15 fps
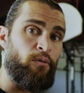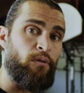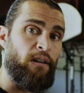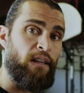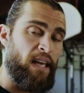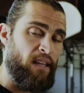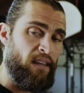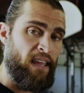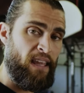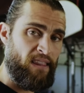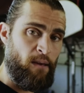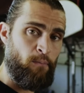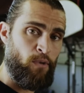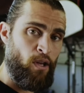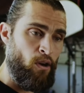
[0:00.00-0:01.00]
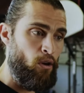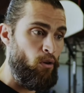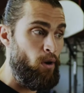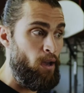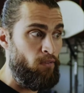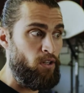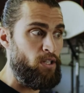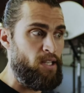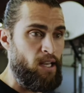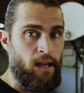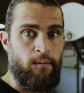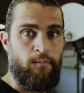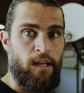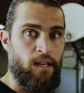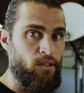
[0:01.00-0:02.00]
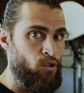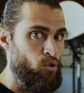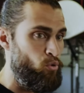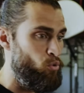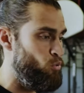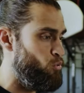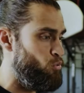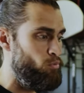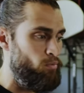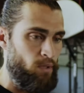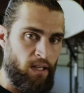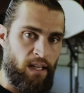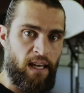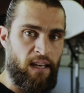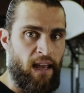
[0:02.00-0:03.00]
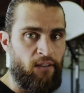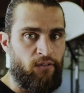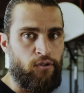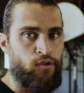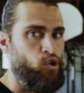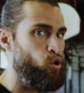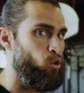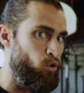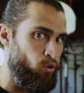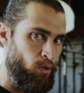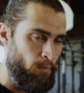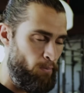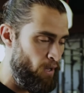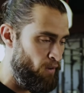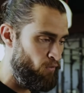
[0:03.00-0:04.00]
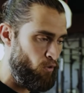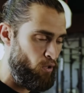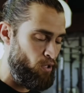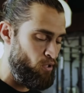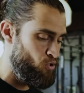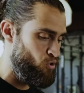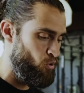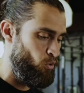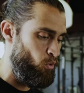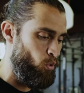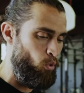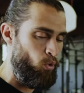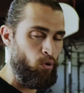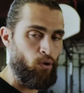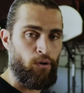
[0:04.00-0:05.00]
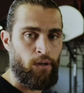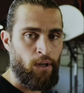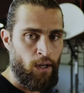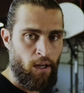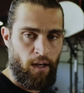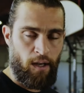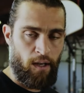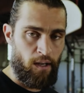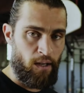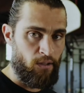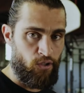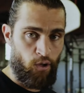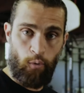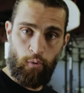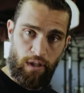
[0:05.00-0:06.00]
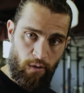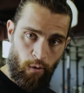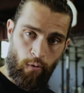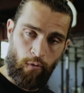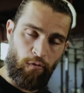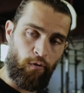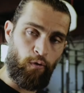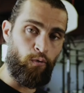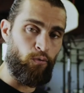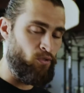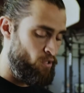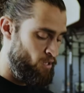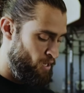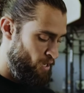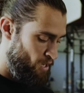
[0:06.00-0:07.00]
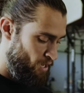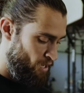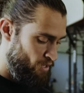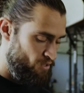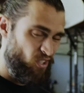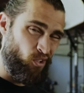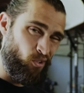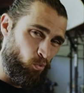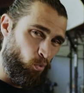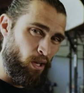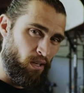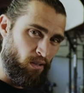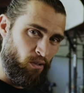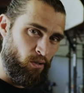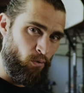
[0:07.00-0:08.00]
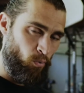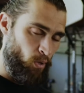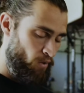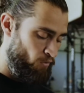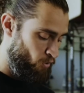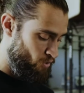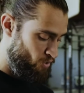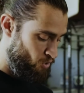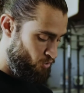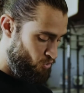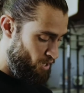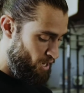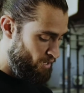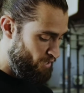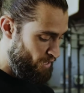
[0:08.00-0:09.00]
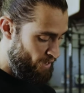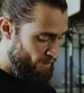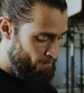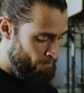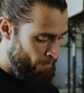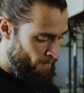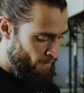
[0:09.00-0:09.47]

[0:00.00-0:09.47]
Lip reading: let them know every time that you, again, have a sugary beverage or don't eat whole foods. It's a good way for us to track that.